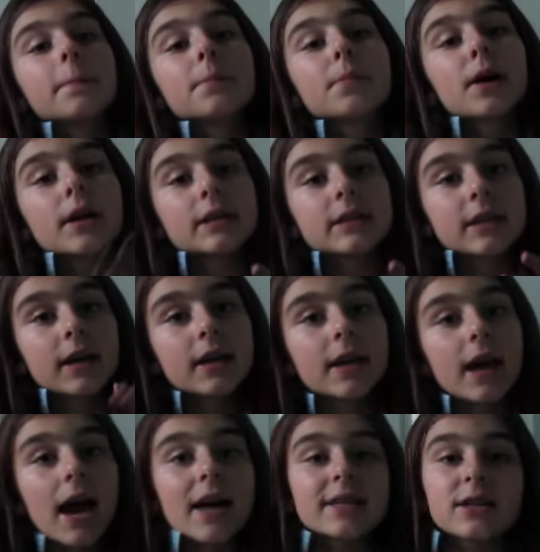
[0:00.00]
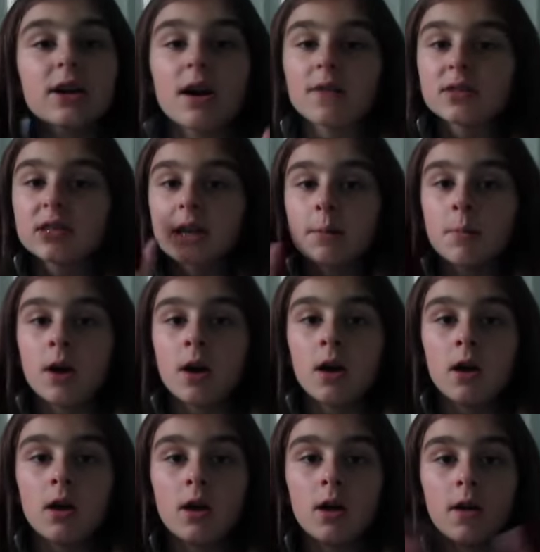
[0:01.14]
but yeah, I still have some
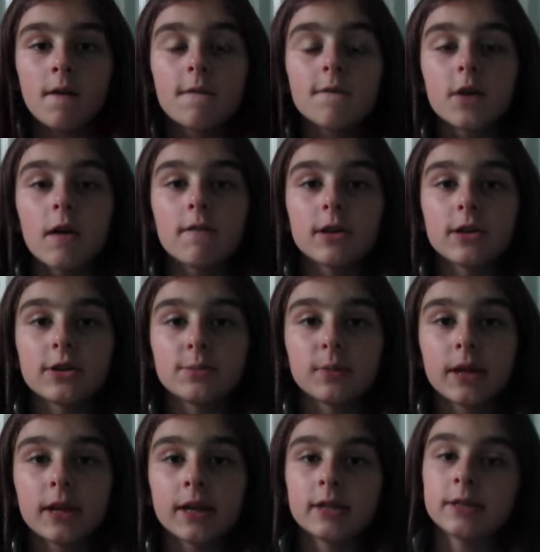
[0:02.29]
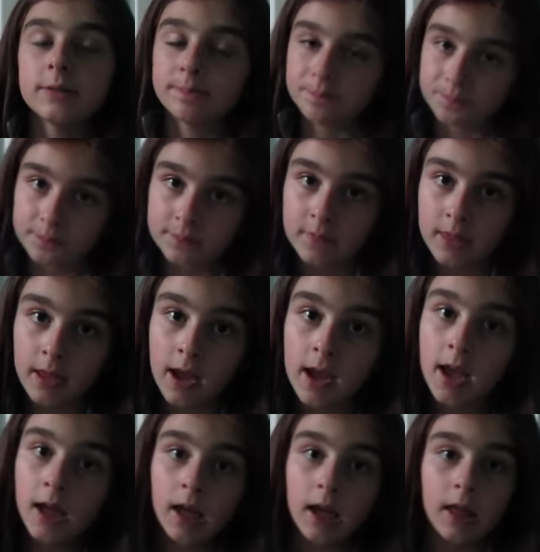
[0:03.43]
fall videos planned,
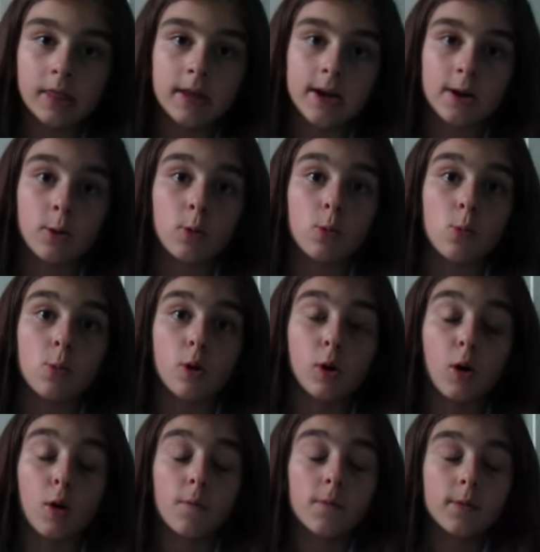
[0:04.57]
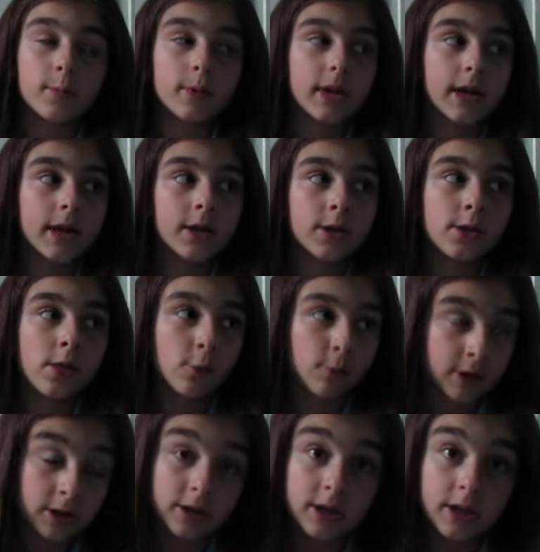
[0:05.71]
and then we'll hopefully be getting into the
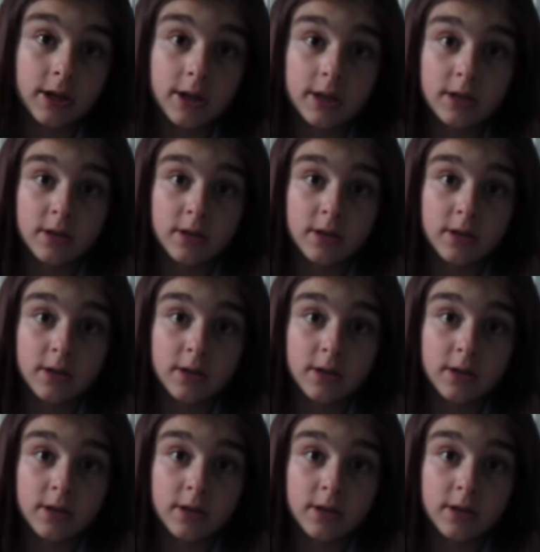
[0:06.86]
winter series